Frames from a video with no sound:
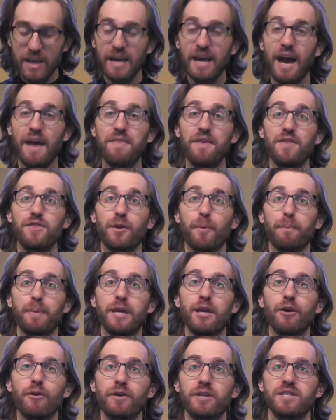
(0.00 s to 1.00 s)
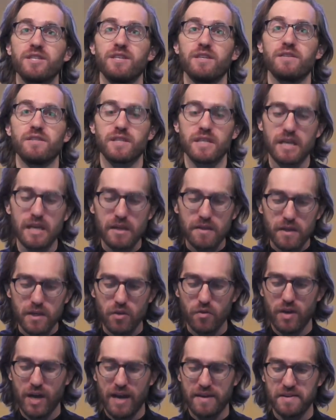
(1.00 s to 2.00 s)
And then the Puritans in the
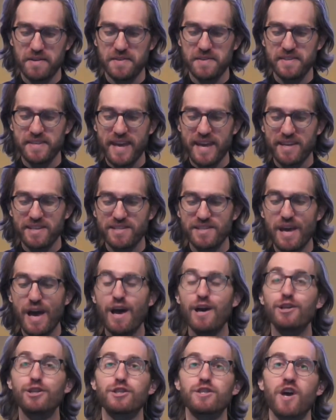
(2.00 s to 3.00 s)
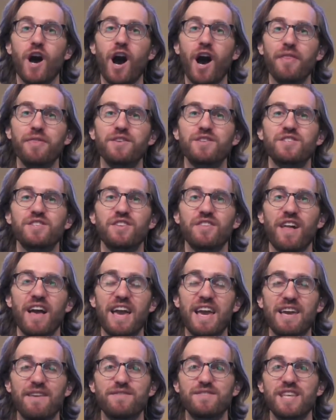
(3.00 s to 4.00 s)
United States saw the
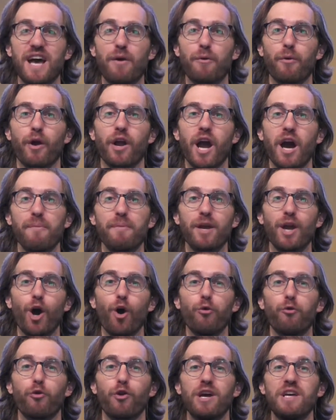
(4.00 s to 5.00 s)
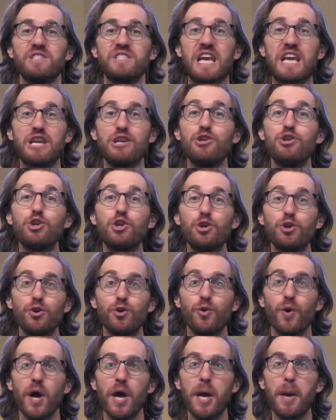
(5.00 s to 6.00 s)
slaves that were coming over as a
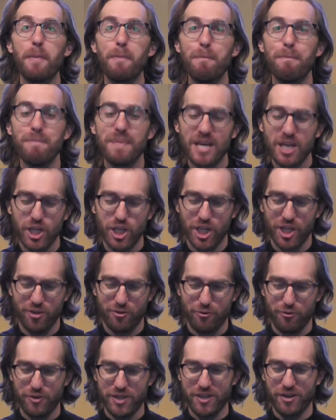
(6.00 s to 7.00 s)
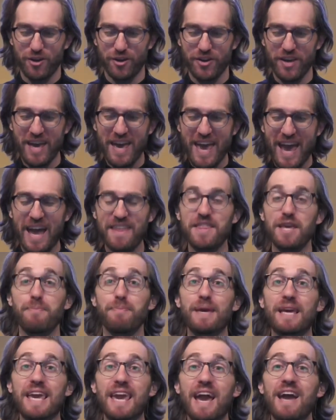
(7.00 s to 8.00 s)
new mission field, and they
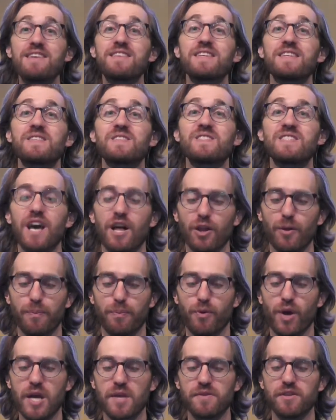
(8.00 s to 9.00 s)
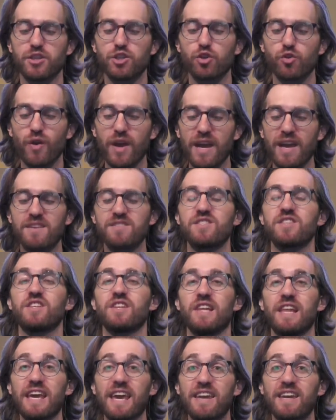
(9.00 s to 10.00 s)
began to celebrate the
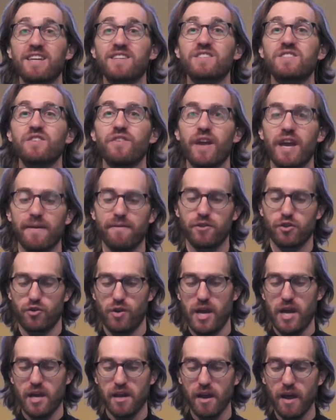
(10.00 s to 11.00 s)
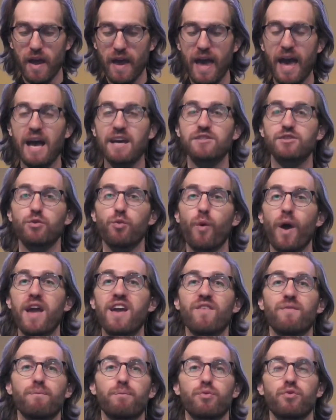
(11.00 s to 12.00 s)
transatlantic slave trade as a way
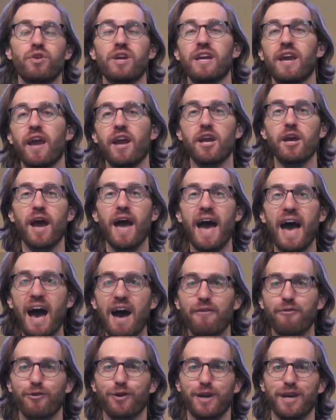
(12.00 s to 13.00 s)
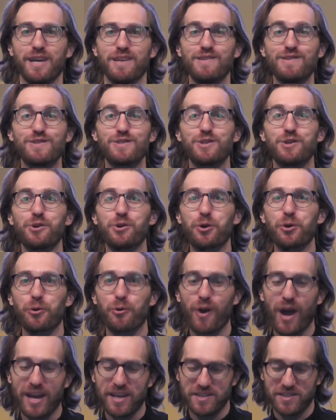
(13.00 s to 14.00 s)
of bringing Africans to
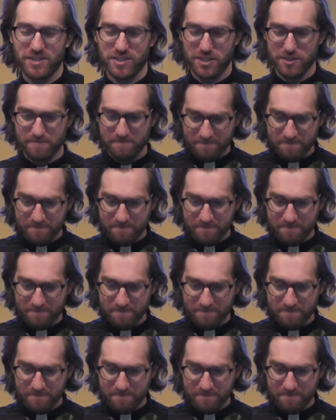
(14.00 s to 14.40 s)
Christ.